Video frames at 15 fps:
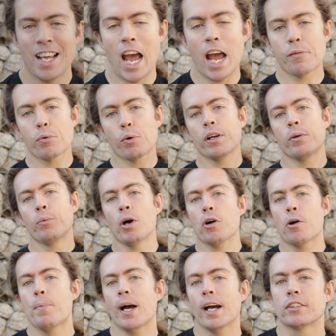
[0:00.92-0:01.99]
Hey everyone,
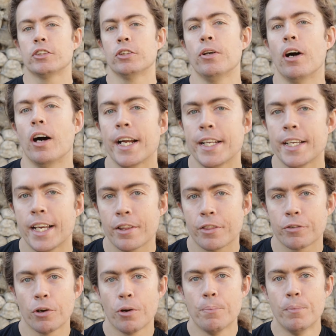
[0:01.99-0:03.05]
welcome back to
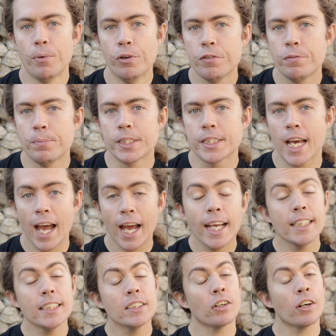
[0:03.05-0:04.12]
IDEANTHRO Movement
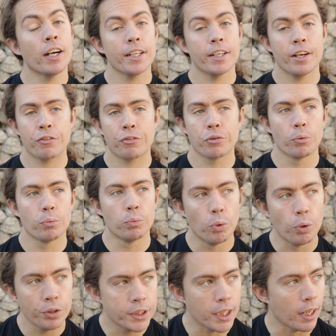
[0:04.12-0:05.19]
and IDEANTHRO
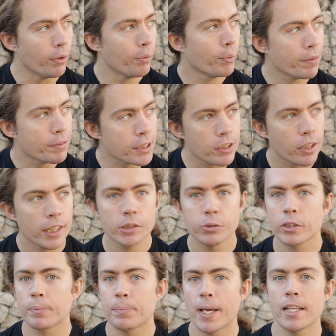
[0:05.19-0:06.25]
Water. We've decided to
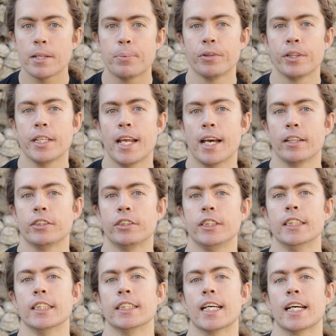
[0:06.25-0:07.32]
expand upon the
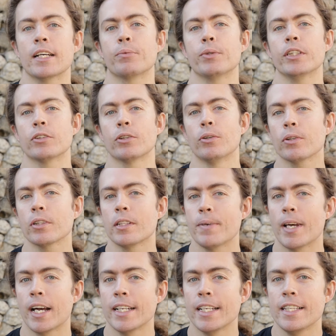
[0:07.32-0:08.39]
analogy that we talked
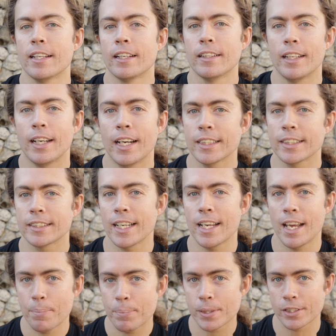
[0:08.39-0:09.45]
about in the last
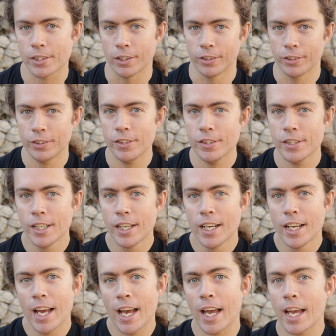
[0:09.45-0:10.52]
episode,
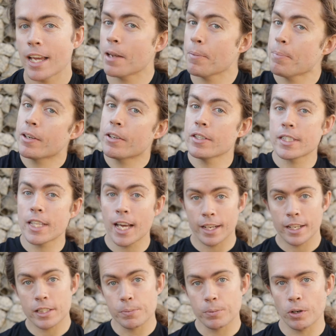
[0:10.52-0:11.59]
and because that
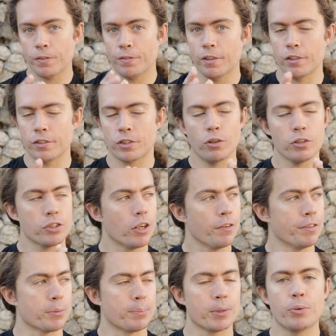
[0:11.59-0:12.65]
had some
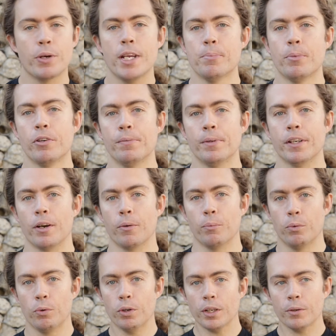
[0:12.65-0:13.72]
crossovers between movement and
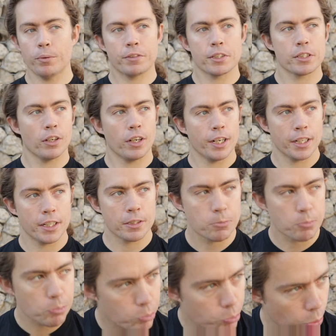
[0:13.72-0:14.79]
water, we've decided
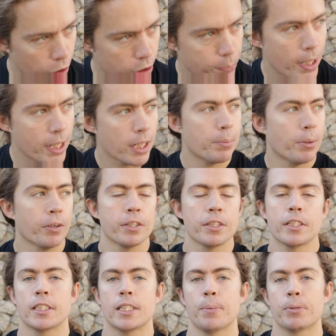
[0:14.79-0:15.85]
we're expanding upon it.
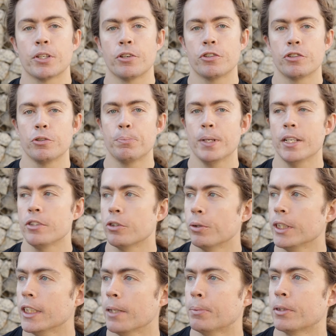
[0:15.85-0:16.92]
This episode should be a
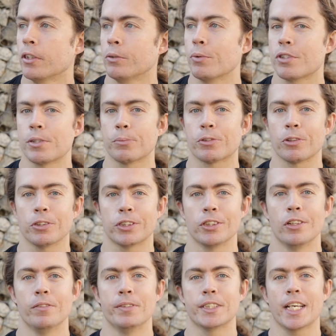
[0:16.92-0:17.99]
joint episode with some
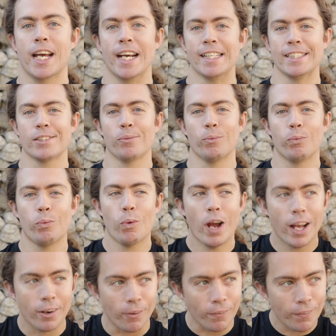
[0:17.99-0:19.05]
crossovers as
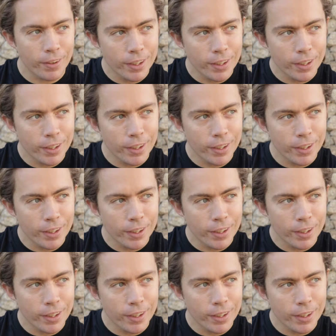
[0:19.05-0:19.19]
well.